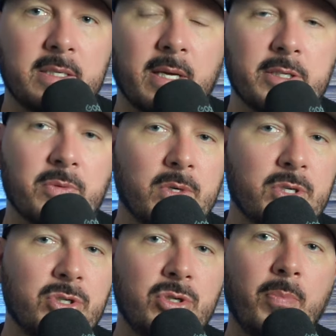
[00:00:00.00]
The taillights were
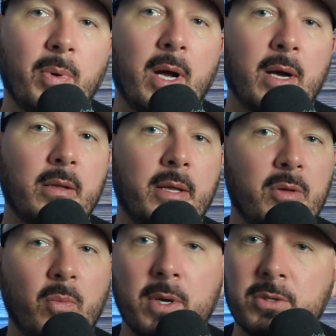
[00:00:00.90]
super ugly.
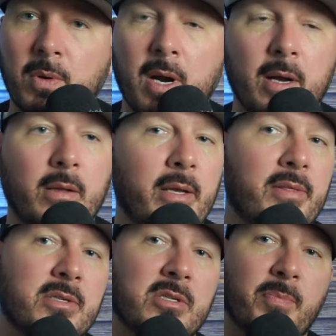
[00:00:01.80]
The wheels were ugly and
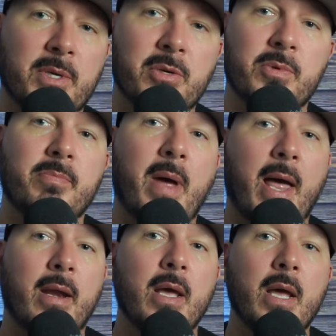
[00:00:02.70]
the suspension was bad.